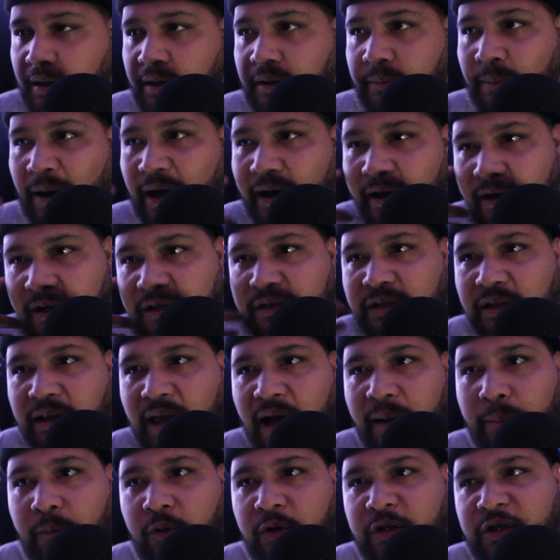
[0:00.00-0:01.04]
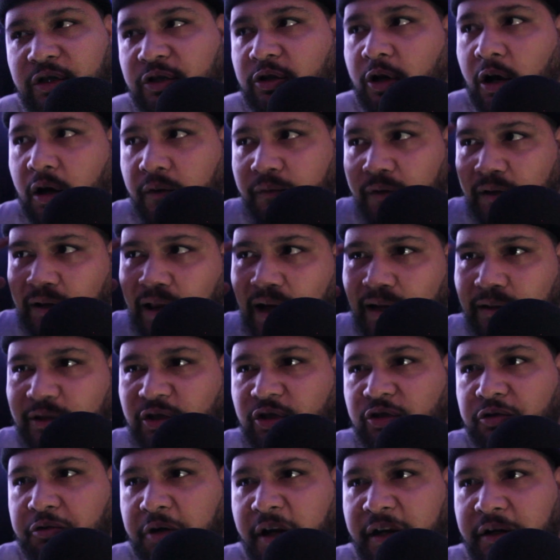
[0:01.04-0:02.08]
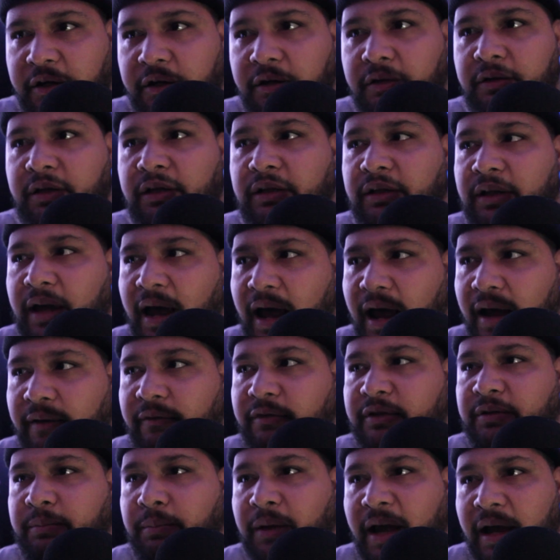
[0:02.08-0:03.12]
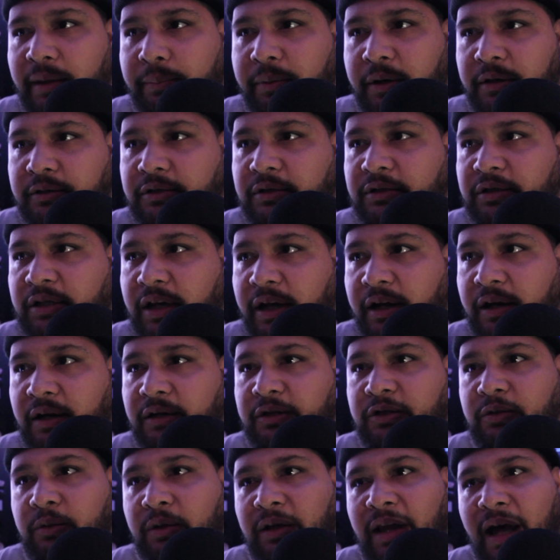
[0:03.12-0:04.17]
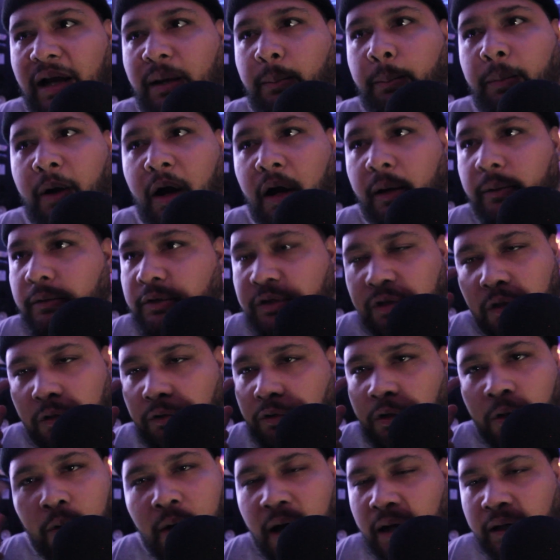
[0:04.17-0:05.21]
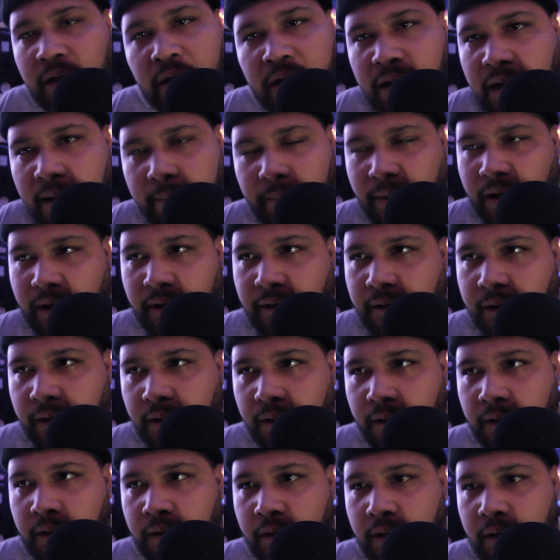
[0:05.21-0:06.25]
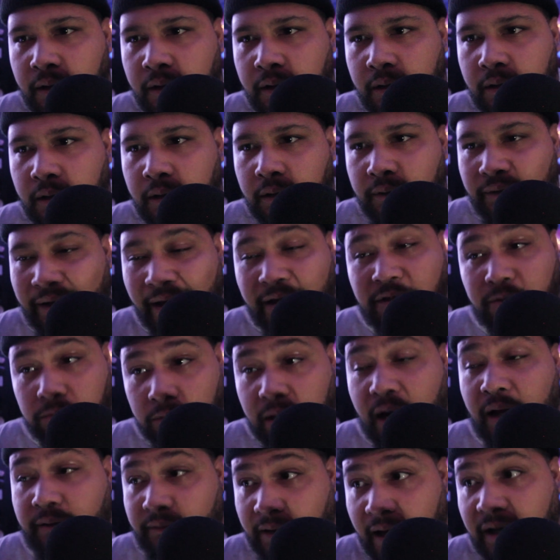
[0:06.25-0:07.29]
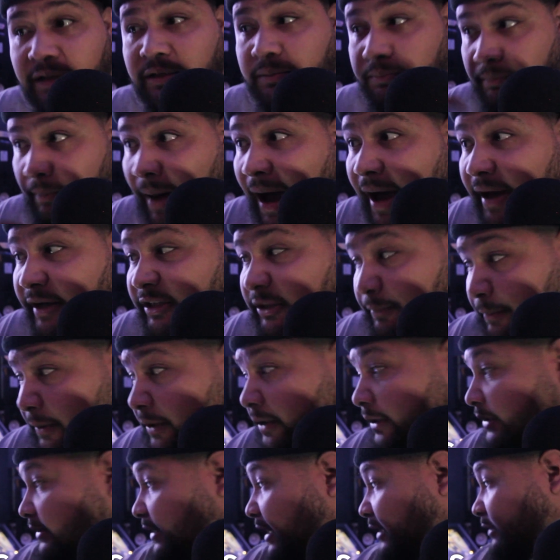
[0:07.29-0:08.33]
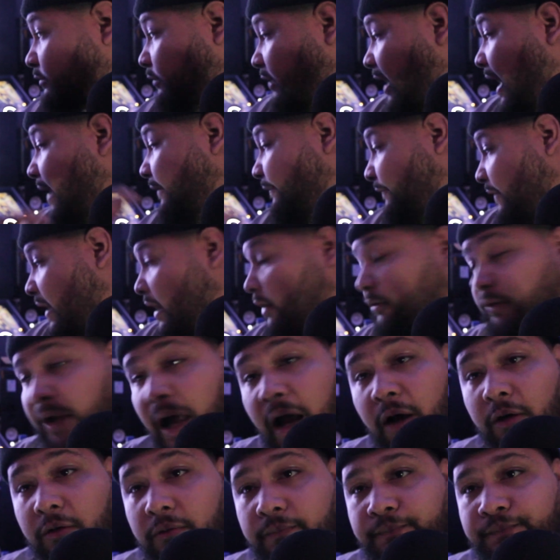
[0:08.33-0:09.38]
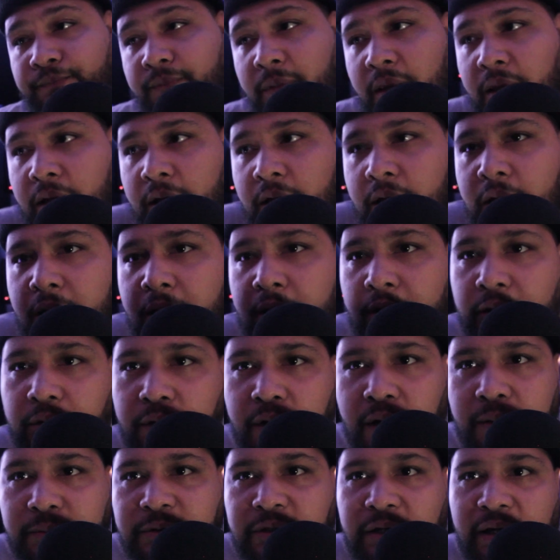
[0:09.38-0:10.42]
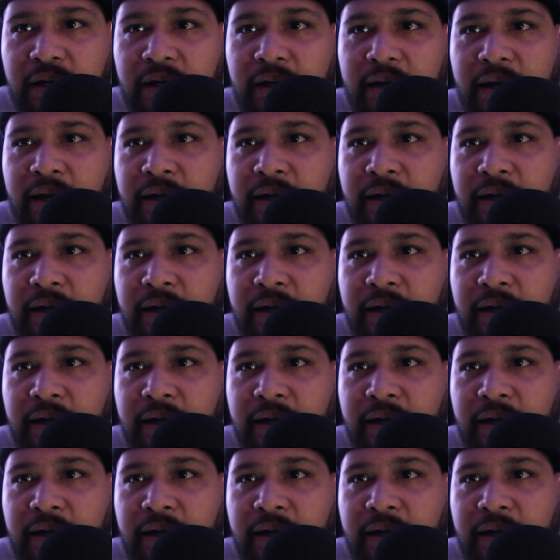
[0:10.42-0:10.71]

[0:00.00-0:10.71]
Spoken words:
My hair is a lot more soft, a lot straighter than the average black person's hair. So a lot of barbers don't know how to cut my hair. That's my experience. That's what I found out. You know what I'm saying?